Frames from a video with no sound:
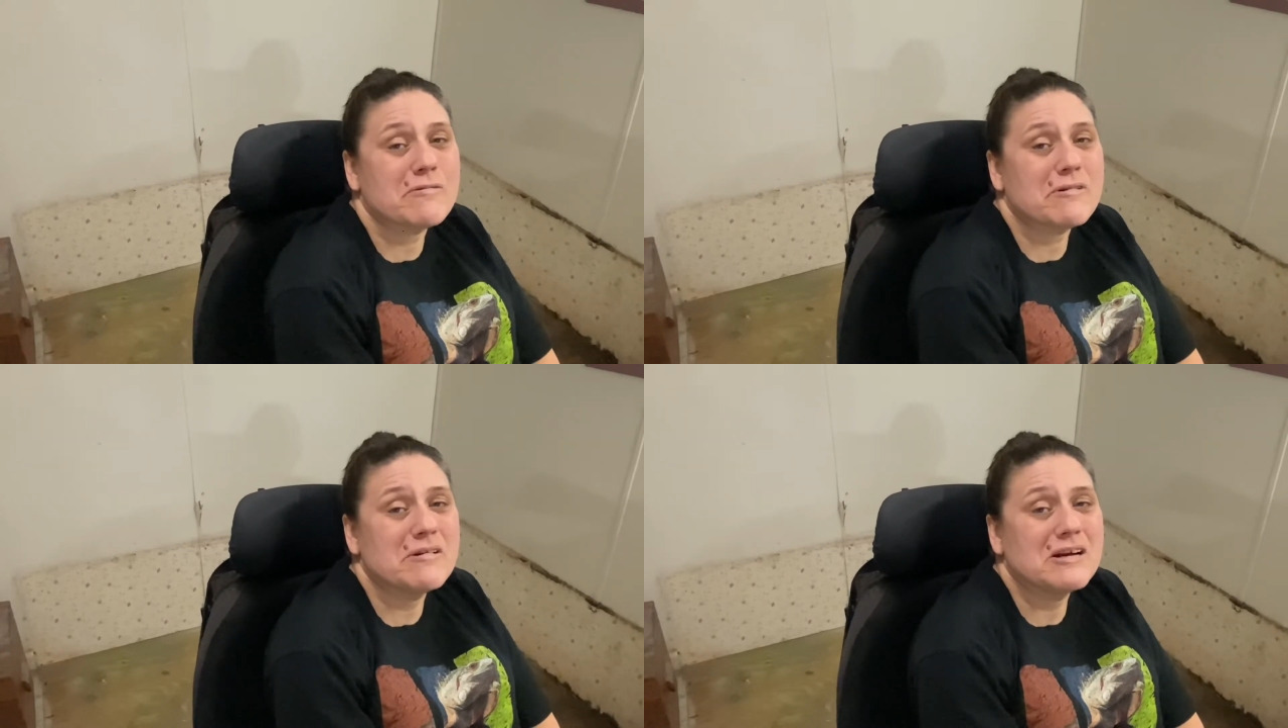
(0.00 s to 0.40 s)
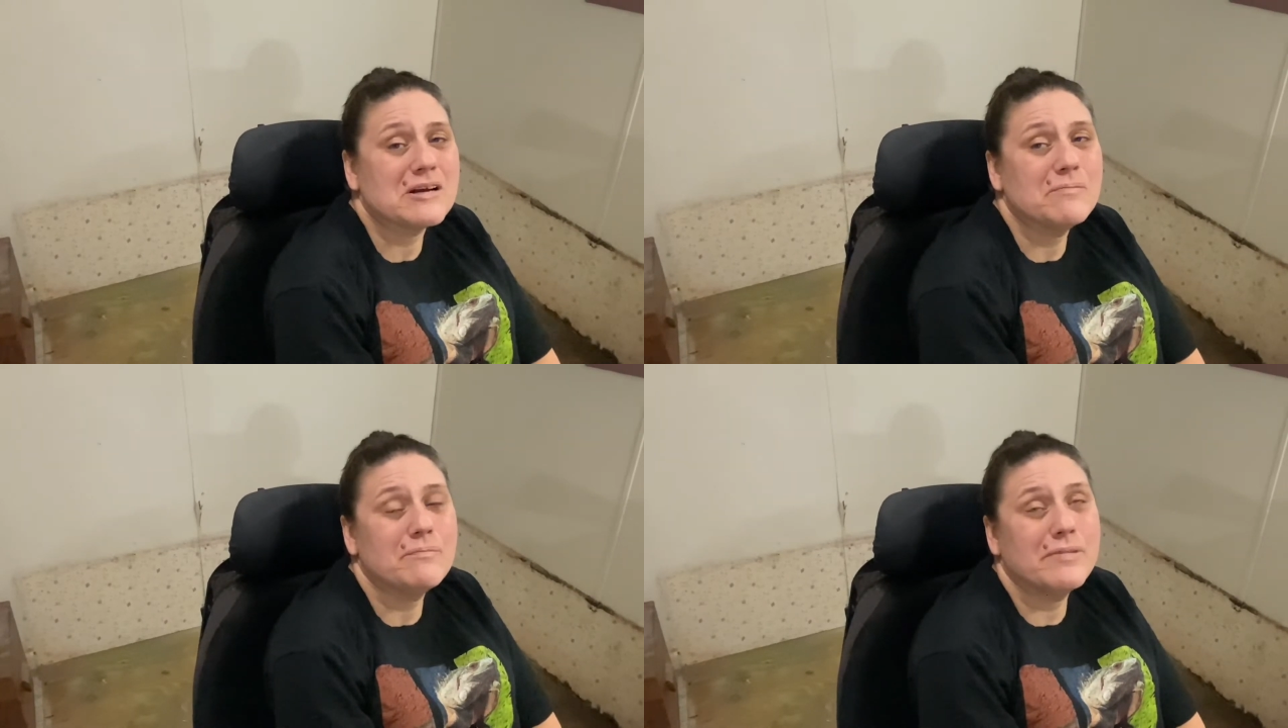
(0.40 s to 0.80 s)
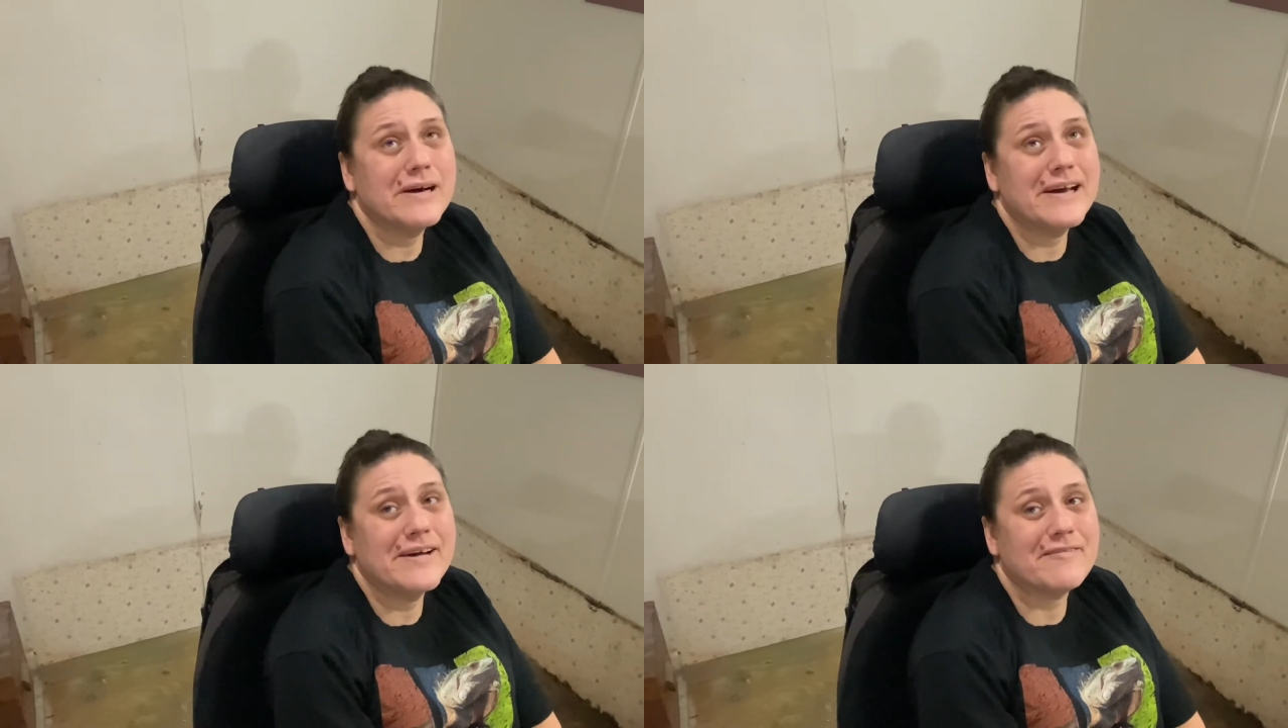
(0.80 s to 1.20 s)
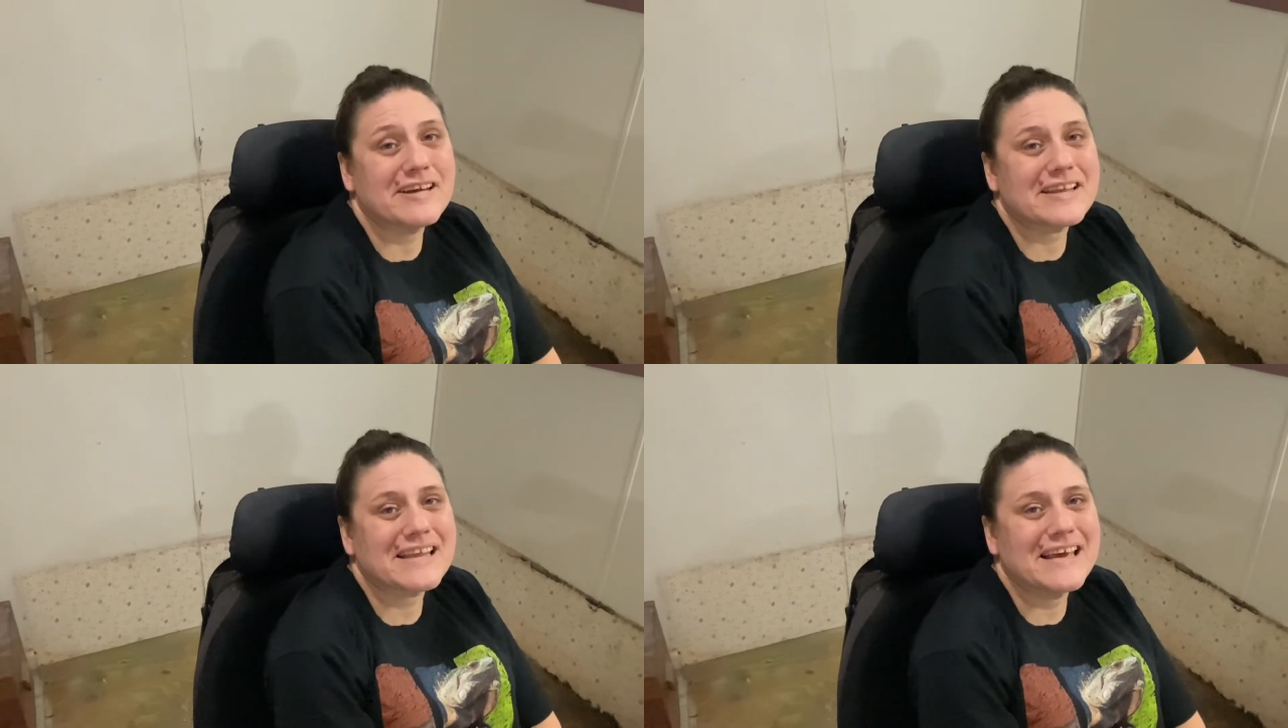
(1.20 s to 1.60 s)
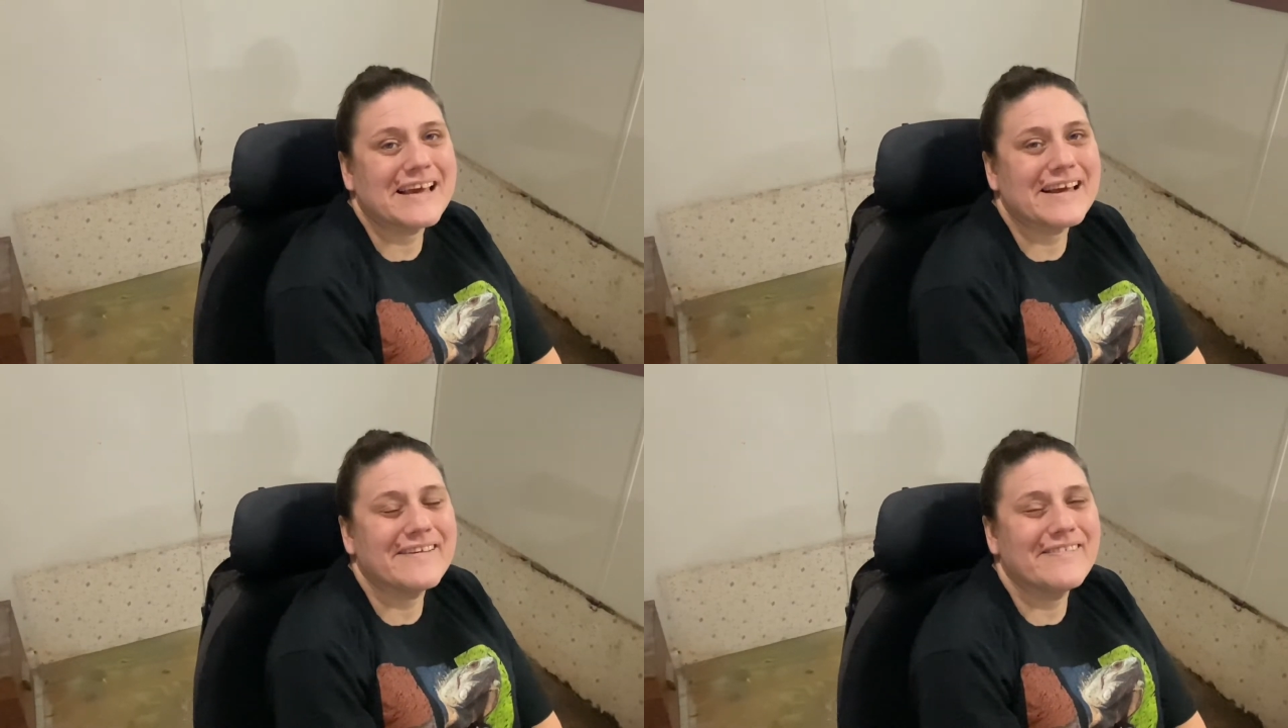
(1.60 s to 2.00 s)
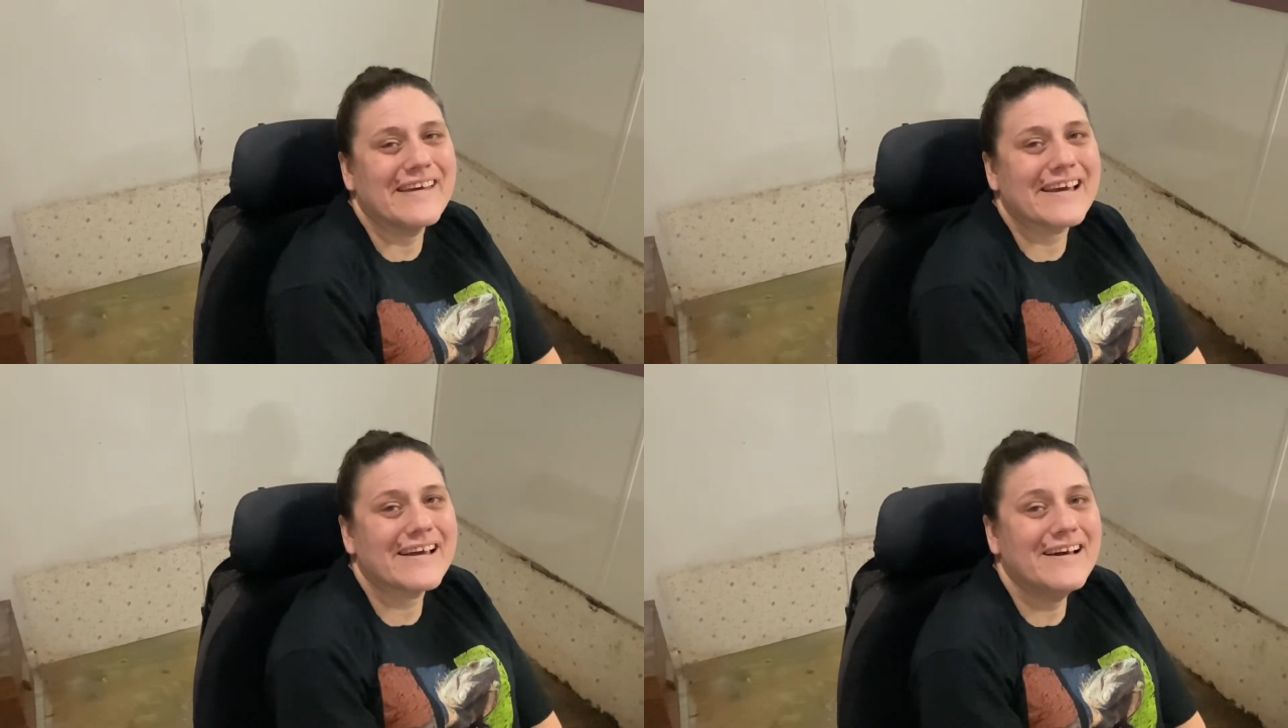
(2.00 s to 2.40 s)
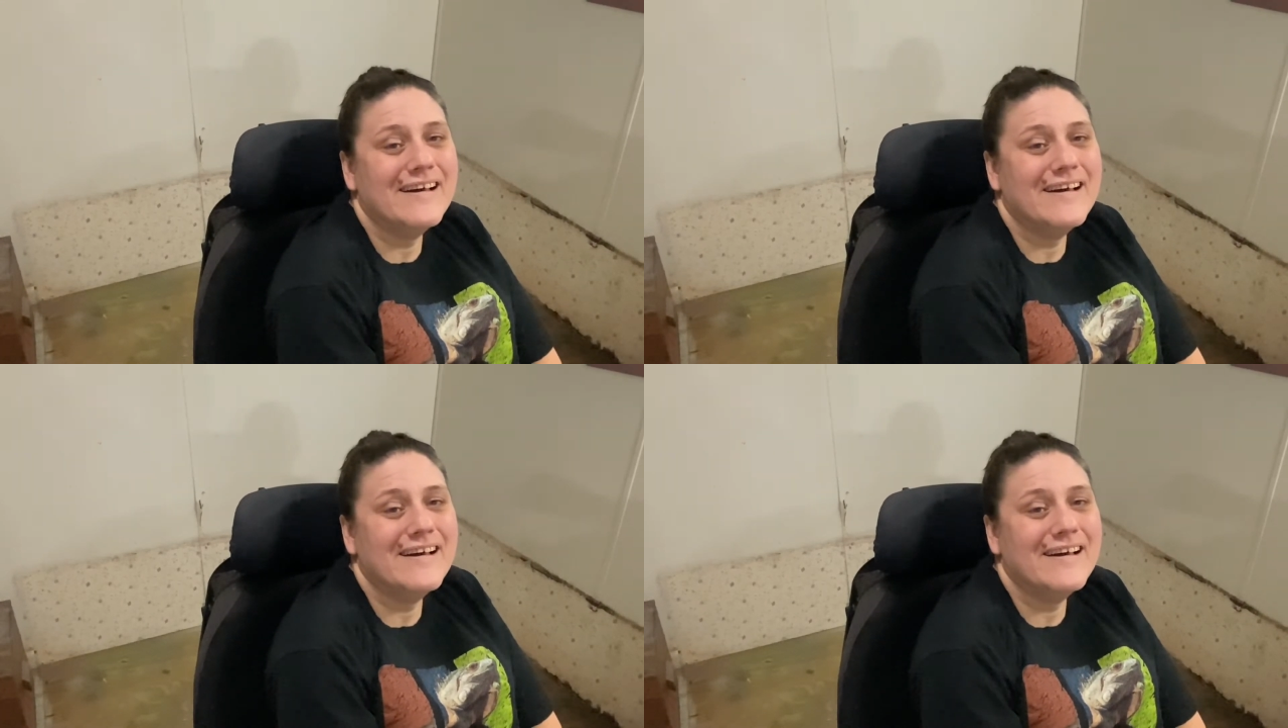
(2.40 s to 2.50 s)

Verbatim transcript: gonna put everything in like